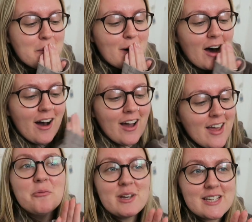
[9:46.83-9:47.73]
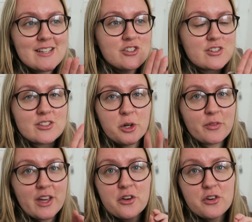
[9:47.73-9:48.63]
But we did just sort of
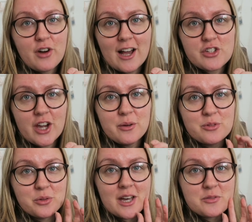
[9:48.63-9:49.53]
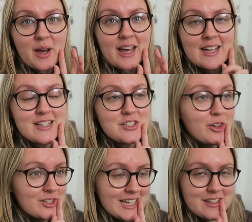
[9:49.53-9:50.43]
like crash out, so that's why I did
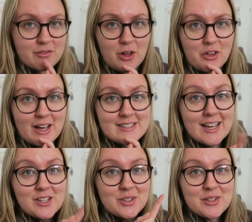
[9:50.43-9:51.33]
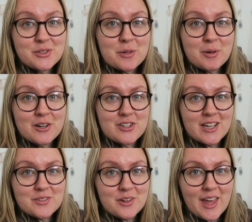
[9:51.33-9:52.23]
not end the vlog last night, so I do
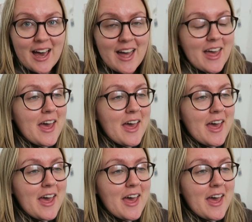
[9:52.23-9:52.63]
apologise for that.